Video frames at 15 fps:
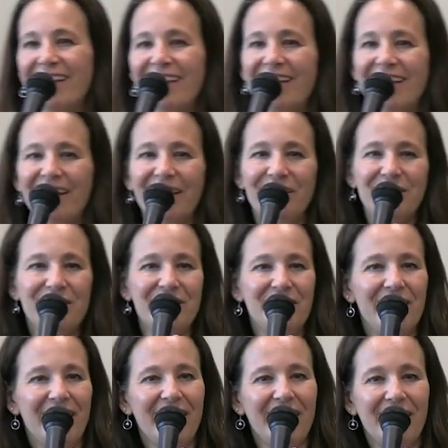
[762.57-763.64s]
And he
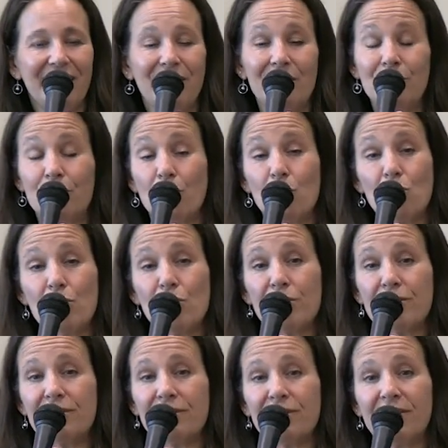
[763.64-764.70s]
had these
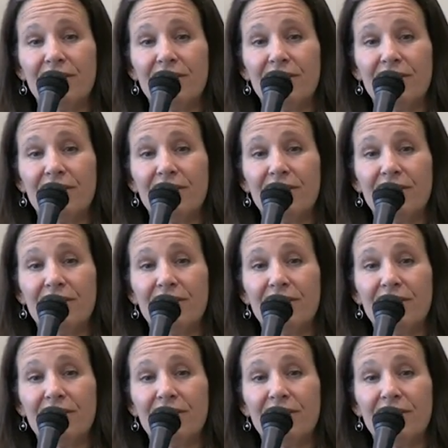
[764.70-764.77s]
old